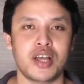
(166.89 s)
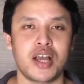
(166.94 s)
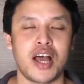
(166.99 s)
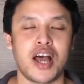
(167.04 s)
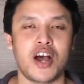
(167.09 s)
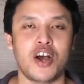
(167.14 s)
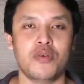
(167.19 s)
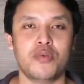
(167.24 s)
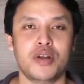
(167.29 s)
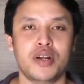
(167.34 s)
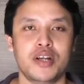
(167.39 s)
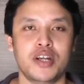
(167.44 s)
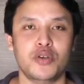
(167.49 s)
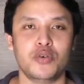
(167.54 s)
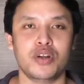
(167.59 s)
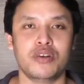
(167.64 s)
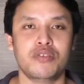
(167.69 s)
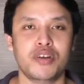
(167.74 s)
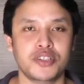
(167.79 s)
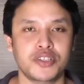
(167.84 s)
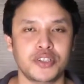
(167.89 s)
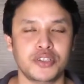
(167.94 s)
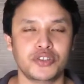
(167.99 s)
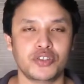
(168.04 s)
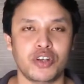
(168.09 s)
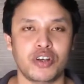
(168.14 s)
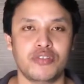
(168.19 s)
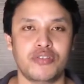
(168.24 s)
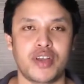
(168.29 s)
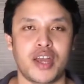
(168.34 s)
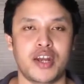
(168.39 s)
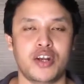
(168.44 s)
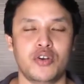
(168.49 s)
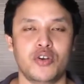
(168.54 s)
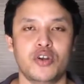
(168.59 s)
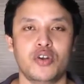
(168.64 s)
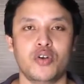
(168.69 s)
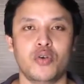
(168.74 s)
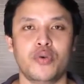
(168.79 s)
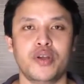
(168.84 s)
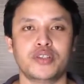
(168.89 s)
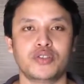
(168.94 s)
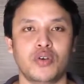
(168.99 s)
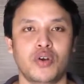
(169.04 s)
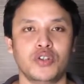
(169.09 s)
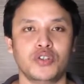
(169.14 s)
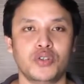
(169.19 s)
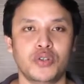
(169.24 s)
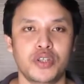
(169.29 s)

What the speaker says: However, newer versions of Android OS also